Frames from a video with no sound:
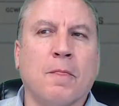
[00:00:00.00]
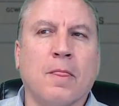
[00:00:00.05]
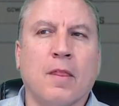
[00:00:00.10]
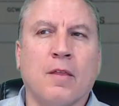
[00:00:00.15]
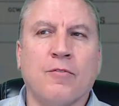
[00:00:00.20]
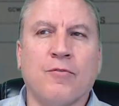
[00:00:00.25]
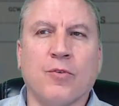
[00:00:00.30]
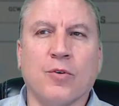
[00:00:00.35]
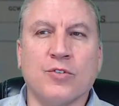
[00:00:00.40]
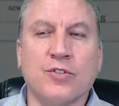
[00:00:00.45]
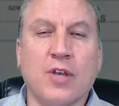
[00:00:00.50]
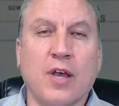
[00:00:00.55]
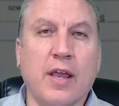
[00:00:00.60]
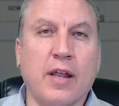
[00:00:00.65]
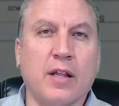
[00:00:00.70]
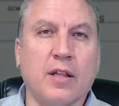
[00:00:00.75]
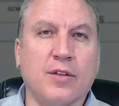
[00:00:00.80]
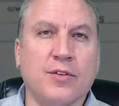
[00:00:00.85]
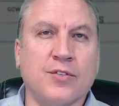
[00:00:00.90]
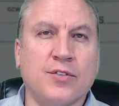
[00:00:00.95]
for
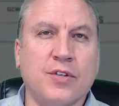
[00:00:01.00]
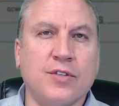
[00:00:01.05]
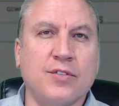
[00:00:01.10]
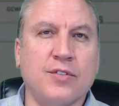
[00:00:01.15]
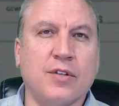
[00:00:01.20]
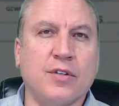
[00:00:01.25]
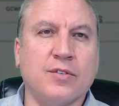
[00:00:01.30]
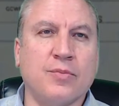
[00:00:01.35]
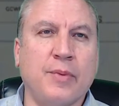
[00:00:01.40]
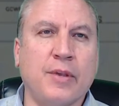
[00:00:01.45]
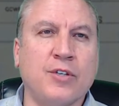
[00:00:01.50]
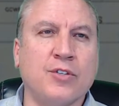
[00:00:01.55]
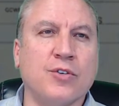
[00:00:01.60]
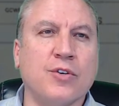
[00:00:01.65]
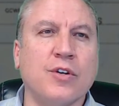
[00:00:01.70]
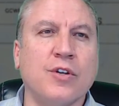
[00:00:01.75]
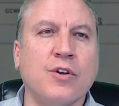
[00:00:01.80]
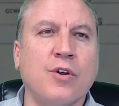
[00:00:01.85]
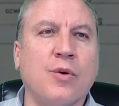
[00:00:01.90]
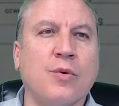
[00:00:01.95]
title assistance, make sure
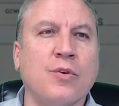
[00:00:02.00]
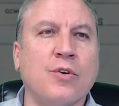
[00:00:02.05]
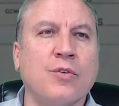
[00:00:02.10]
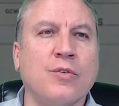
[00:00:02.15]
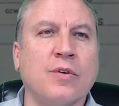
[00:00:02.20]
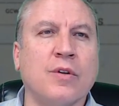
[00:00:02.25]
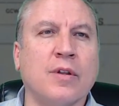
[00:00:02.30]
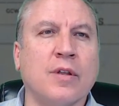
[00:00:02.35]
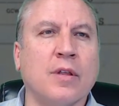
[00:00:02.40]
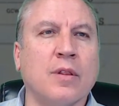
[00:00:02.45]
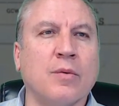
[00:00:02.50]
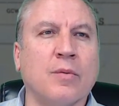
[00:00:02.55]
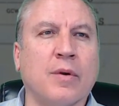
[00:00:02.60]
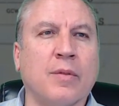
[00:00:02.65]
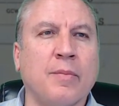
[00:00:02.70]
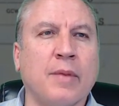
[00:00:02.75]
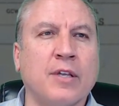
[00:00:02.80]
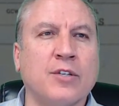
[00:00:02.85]
you know who you're dealing with. Make